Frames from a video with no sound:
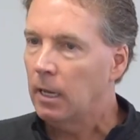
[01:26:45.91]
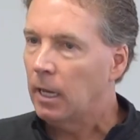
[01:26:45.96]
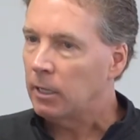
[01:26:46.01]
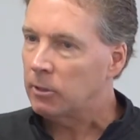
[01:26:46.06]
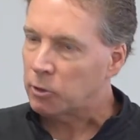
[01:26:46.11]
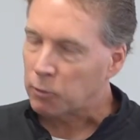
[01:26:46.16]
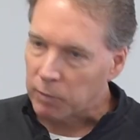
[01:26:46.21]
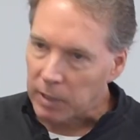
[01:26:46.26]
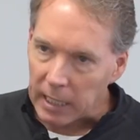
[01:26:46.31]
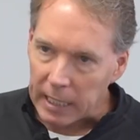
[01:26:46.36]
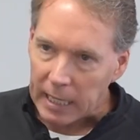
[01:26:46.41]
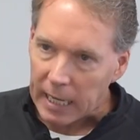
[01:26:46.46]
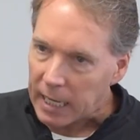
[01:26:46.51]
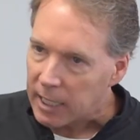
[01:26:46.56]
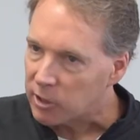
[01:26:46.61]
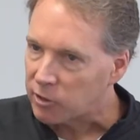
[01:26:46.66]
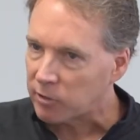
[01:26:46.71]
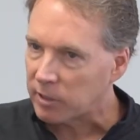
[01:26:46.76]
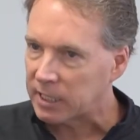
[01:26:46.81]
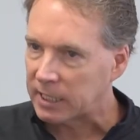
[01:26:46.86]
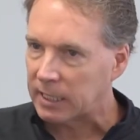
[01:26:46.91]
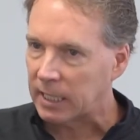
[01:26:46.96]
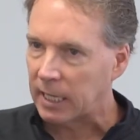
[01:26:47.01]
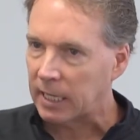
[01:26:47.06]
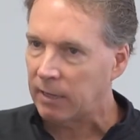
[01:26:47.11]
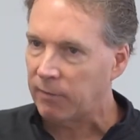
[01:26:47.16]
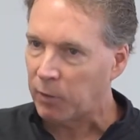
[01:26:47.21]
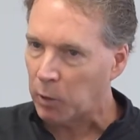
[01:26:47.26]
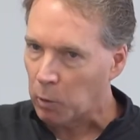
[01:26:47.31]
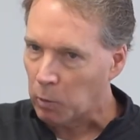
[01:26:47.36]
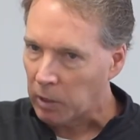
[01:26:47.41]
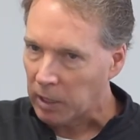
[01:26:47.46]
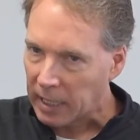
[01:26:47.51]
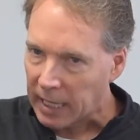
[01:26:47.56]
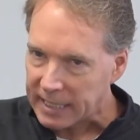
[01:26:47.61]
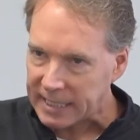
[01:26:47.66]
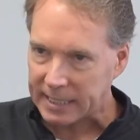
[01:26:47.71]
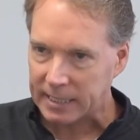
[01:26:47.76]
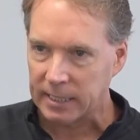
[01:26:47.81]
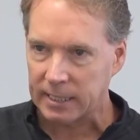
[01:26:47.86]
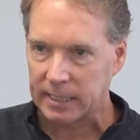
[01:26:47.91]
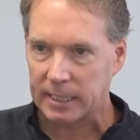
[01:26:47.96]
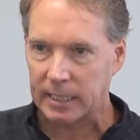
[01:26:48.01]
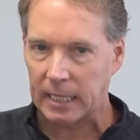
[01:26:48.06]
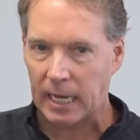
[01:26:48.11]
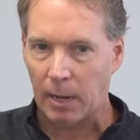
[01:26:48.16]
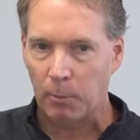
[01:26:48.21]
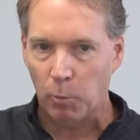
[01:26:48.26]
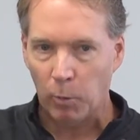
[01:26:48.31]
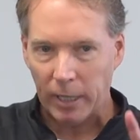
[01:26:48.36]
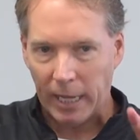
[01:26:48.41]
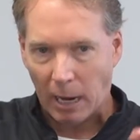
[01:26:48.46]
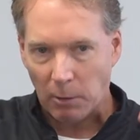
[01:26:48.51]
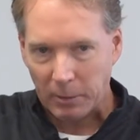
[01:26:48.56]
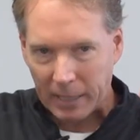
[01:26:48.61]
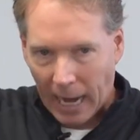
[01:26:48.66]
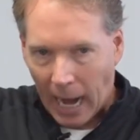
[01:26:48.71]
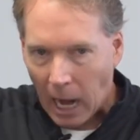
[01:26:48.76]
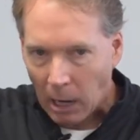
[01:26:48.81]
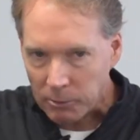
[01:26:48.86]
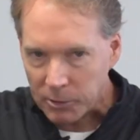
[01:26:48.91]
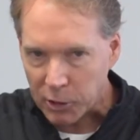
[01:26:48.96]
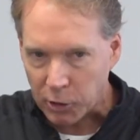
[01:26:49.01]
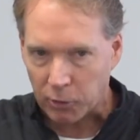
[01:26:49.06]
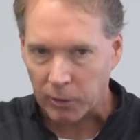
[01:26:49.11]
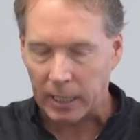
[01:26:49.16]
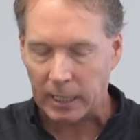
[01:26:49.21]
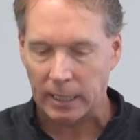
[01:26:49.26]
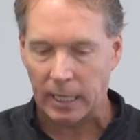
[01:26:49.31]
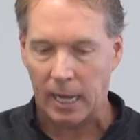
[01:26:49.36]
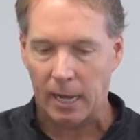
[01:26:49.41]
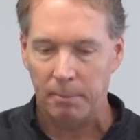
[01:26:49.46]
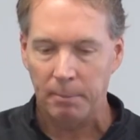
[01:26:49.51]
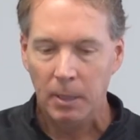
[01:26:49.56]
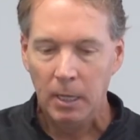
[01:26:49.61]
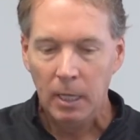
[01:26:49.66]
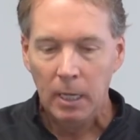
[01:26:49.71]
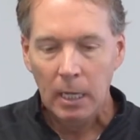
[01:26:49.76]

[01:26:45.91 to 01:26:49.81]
It was really interesting if you listen to them without countering them.